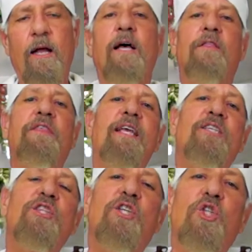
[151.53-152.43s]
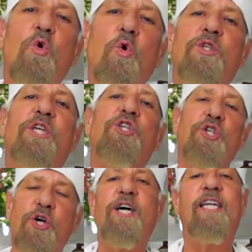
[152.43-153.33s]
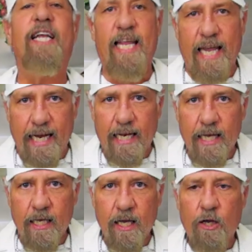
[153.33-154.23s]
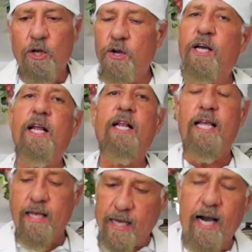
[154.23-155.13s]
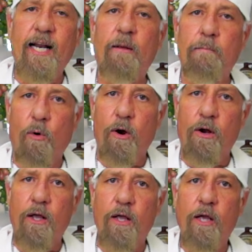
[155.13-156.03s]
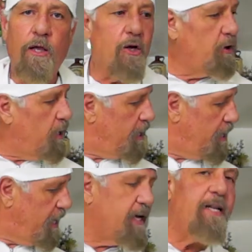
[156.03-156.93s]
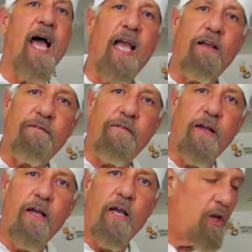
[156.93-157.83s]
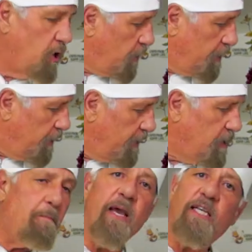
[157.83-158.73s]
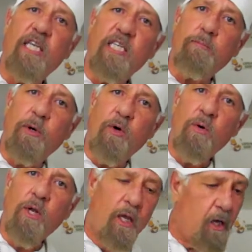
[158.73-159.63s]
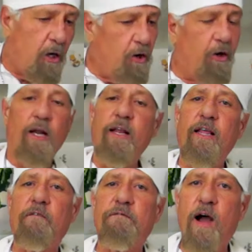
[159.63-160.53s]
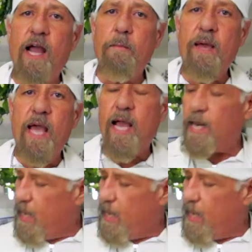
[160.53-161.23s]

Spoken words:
Now these are the tools that you're gonna need. You're gonna need a cutting board. You're gonna need a knife. You're gonna need a mixing spoon. You're gonna need a frying pan,